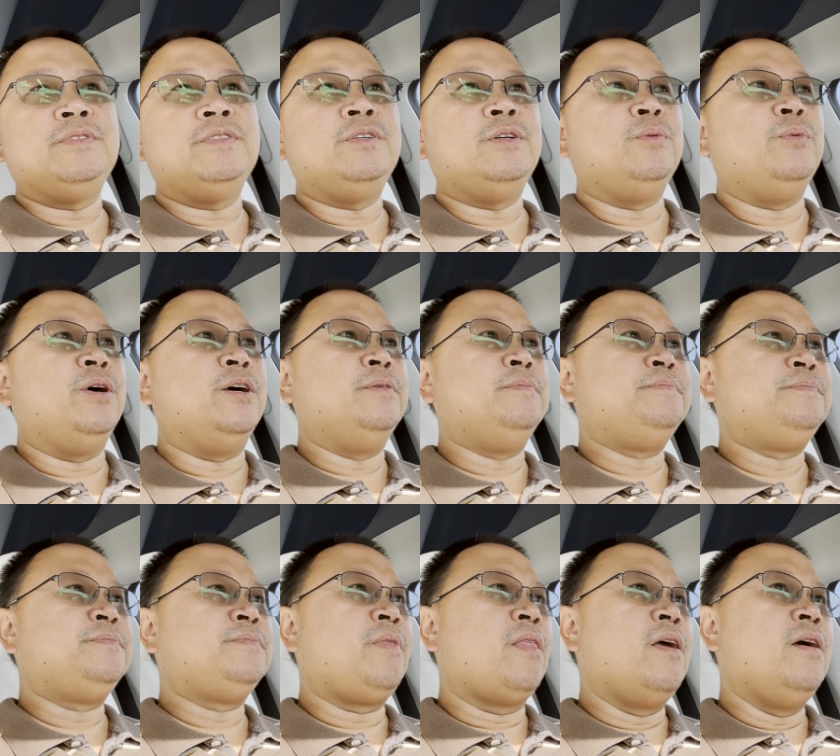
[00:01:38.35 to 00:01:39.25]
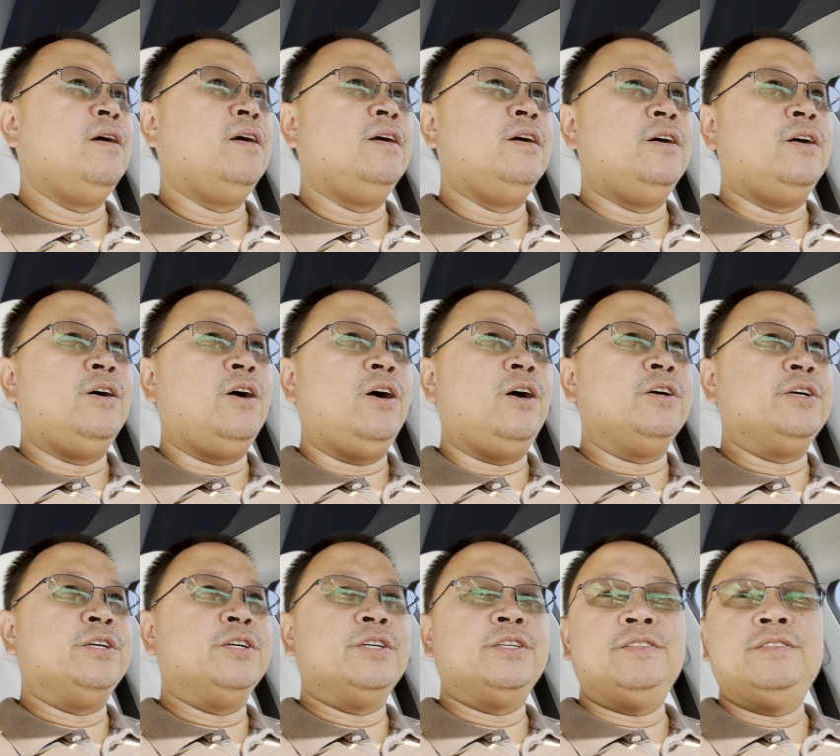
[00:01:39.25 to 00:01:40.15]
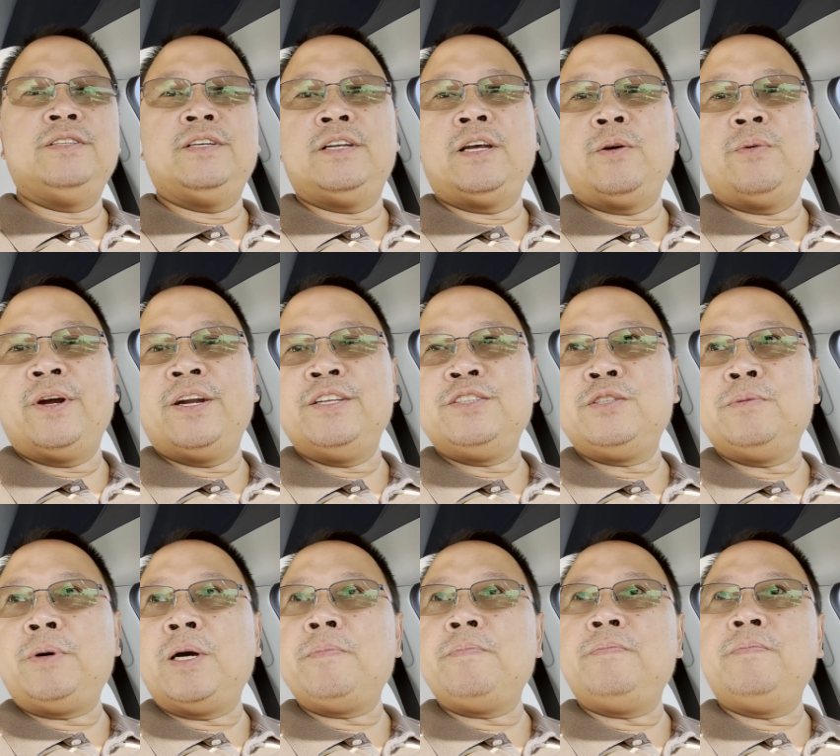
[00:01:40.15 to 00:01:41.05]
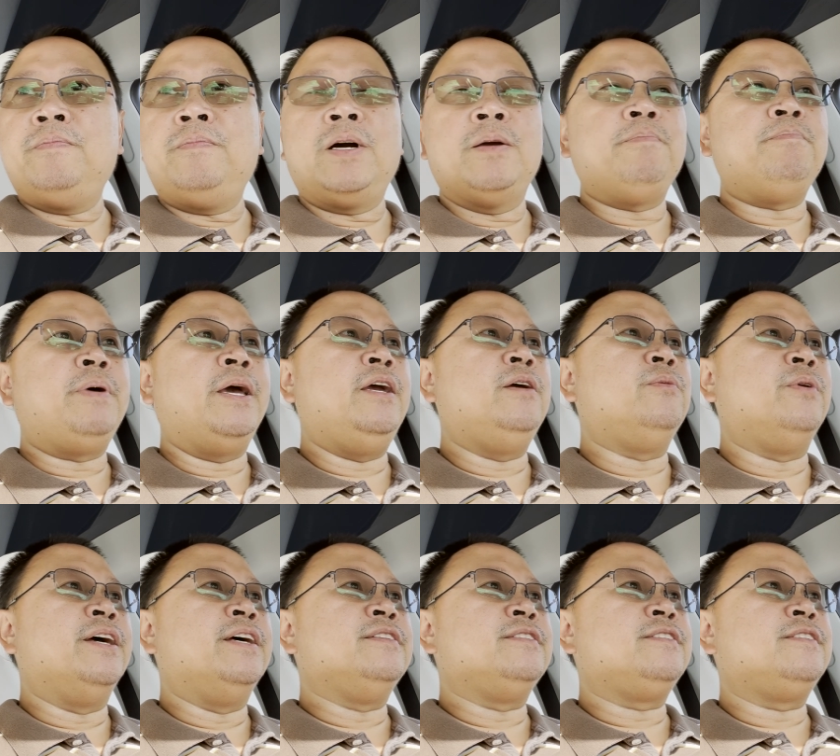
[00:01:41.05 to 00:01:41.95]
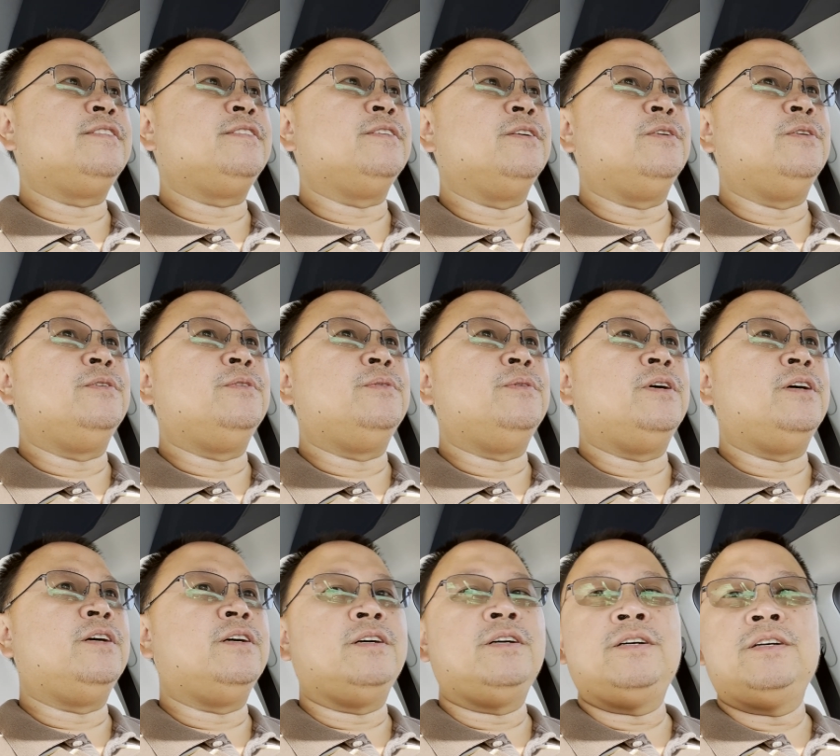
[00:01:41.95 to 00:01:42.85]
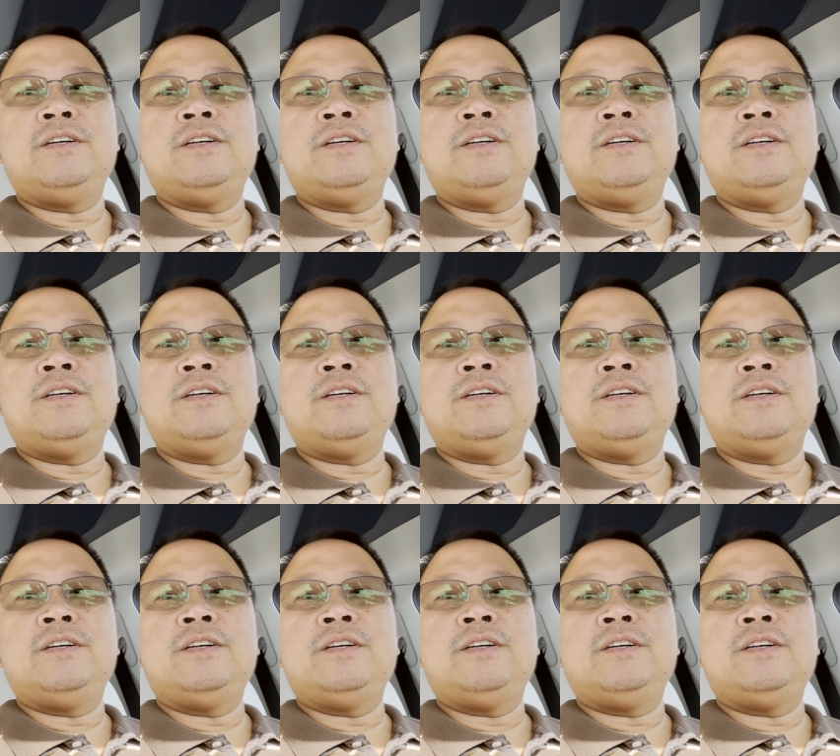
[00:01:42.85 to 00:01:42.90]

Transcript: Oh well, all good. And I ran into my pay rent, so